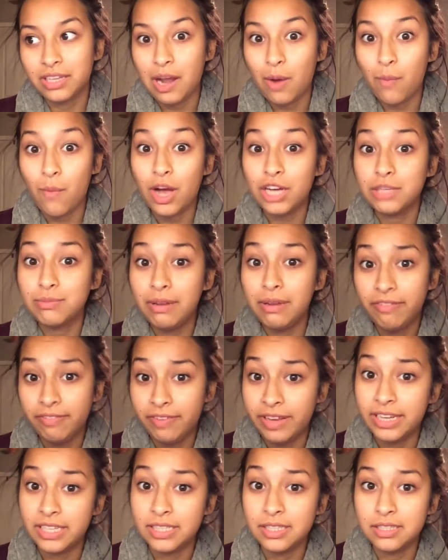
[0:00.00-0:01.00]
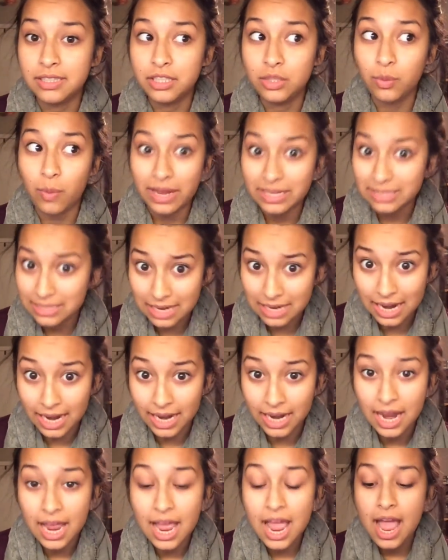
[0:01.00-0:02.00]
that I wash my face twice a
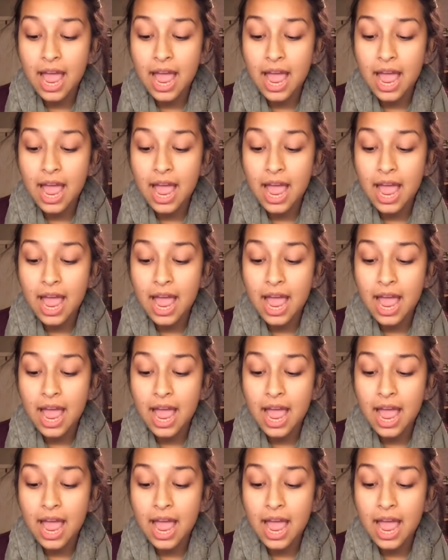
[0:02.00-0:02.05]
day.